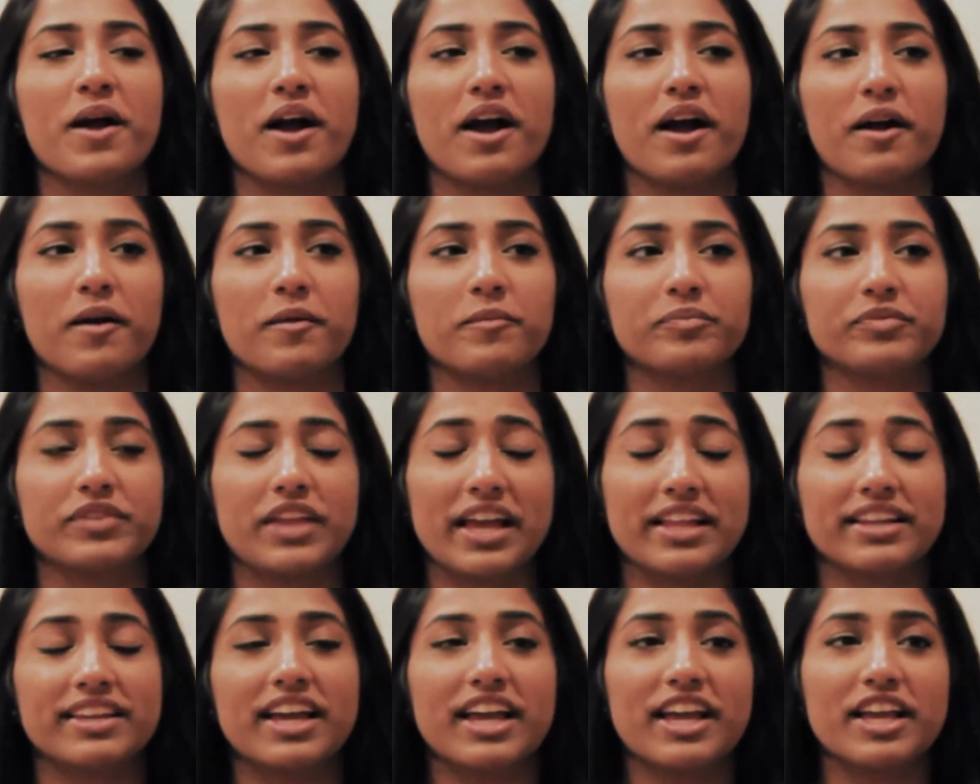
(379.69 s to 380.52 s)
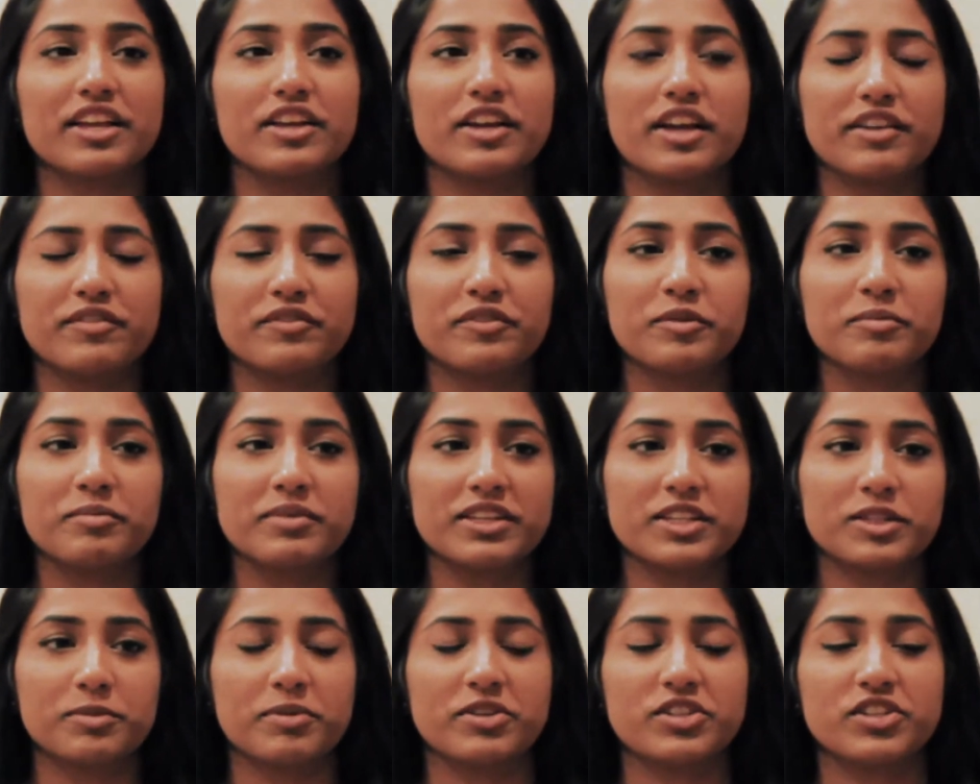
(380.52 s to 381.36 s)
And for
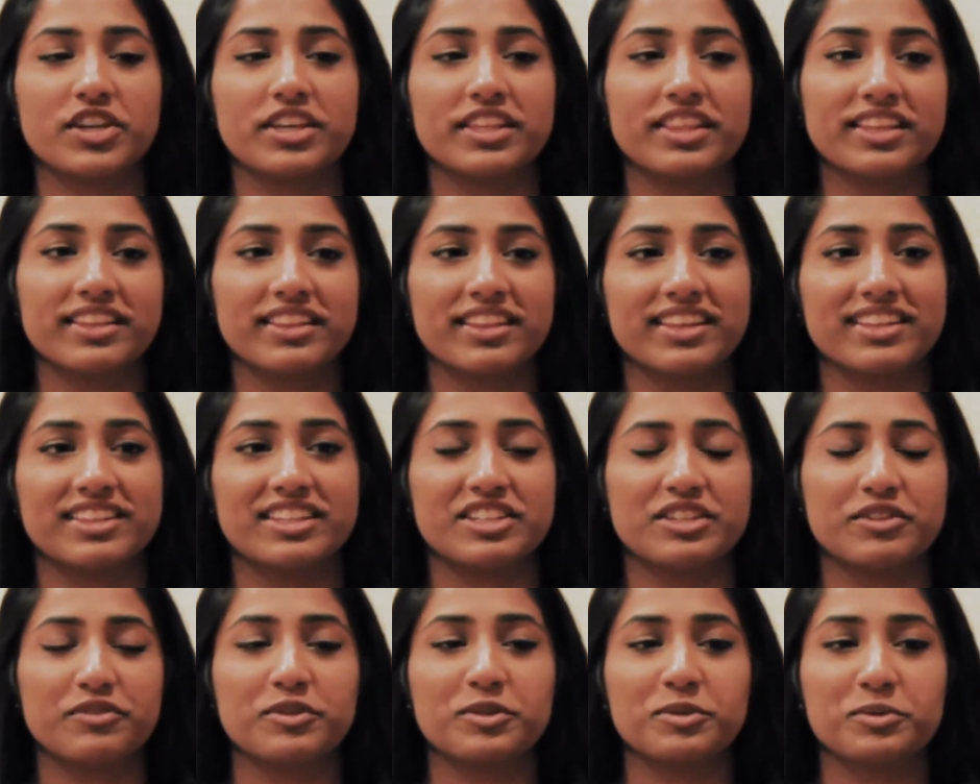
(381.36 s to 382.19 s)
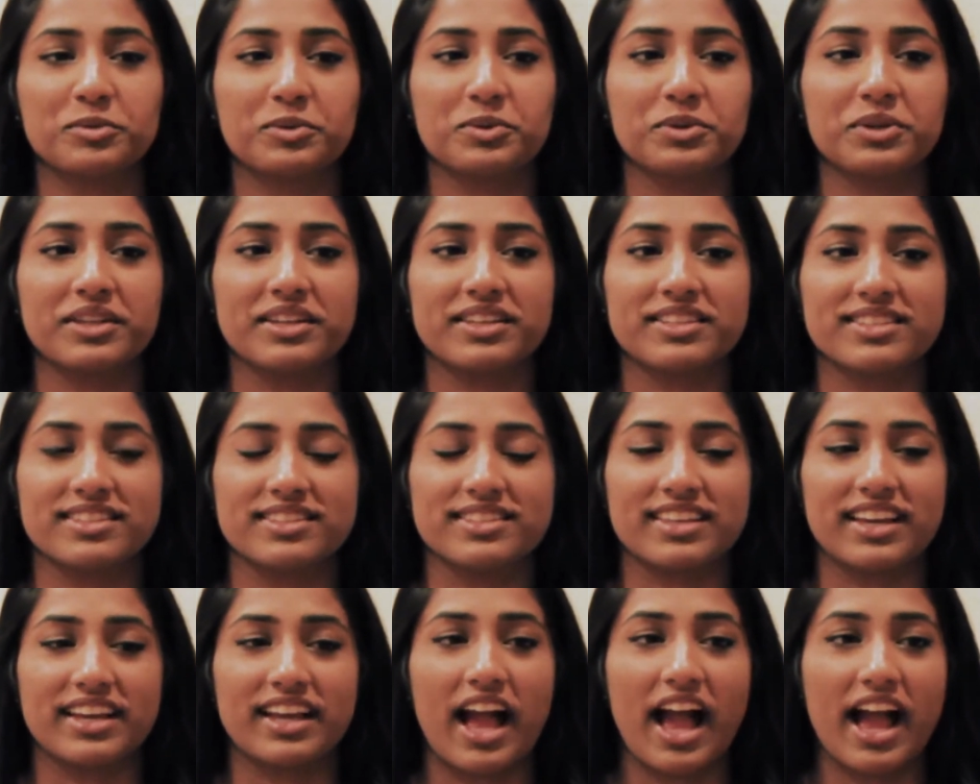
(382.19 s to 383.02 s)
me especially, I think like the difference between us
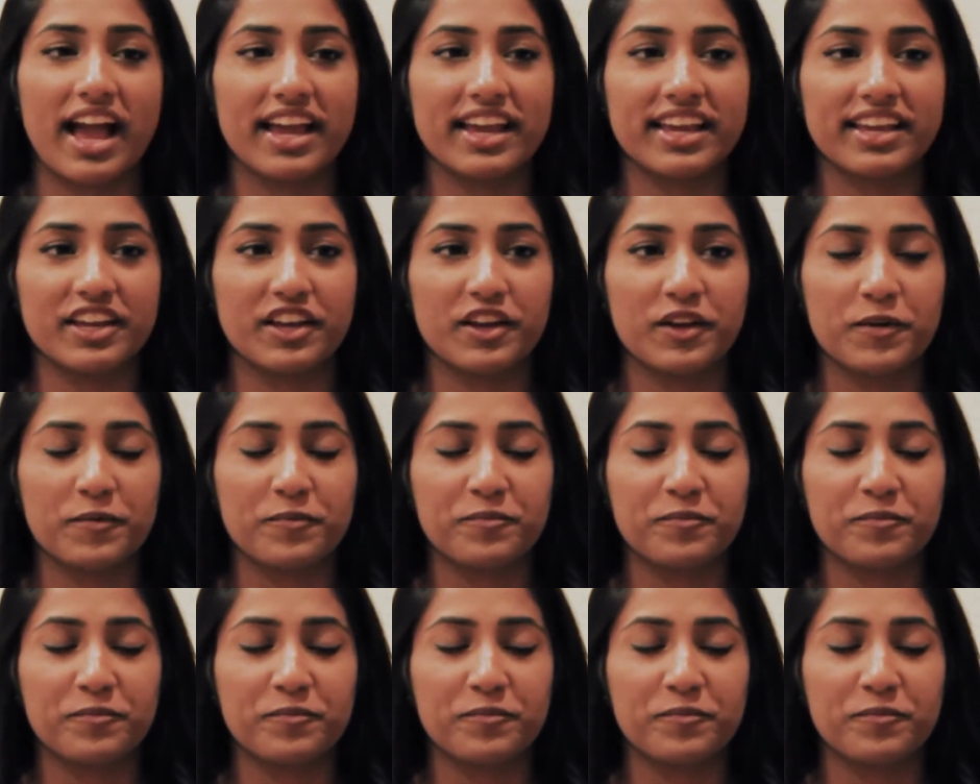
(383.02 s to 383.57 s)
is like I